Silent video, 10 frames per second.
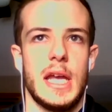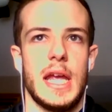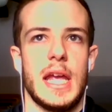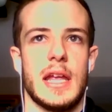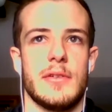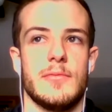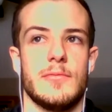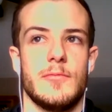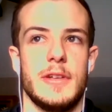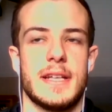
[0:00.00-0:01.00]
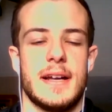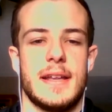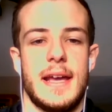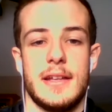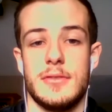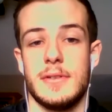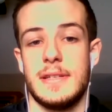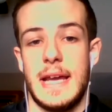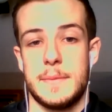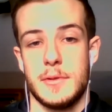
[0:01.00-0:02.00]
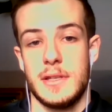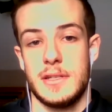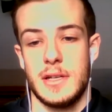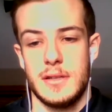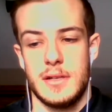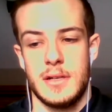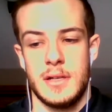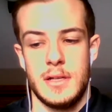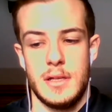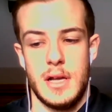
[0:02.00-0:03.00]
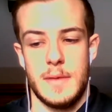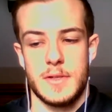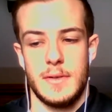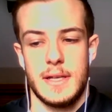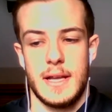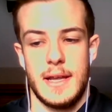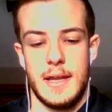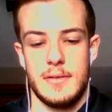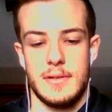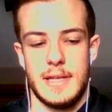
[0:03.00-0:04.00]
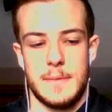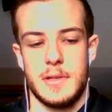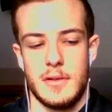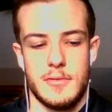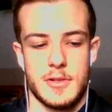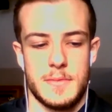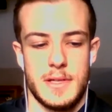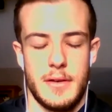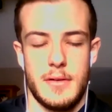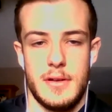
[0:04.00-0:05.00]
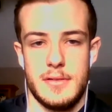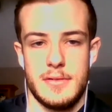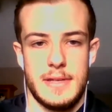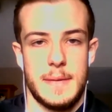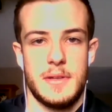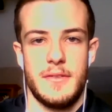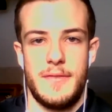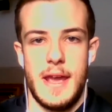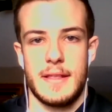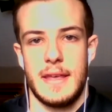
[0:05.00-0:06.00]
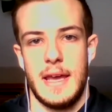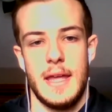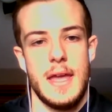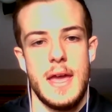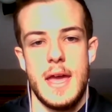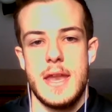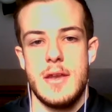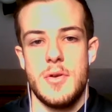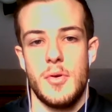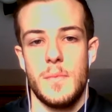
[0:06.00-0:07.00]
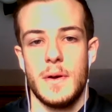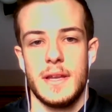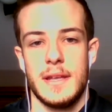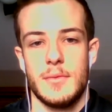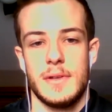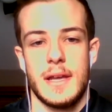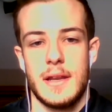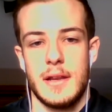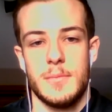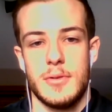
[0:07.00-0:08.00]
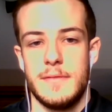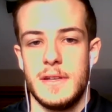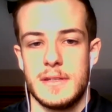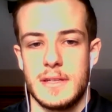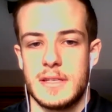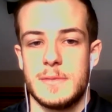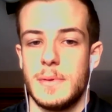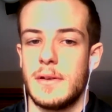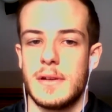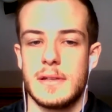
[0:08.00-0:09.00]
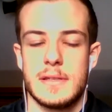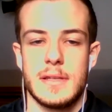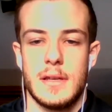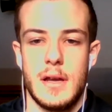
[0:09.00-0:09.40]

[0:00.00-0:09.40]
and we kind of had to adapt with each other. So he kind of had to adapt to the course material and also adapt to the fact that nobody really had any previous experience,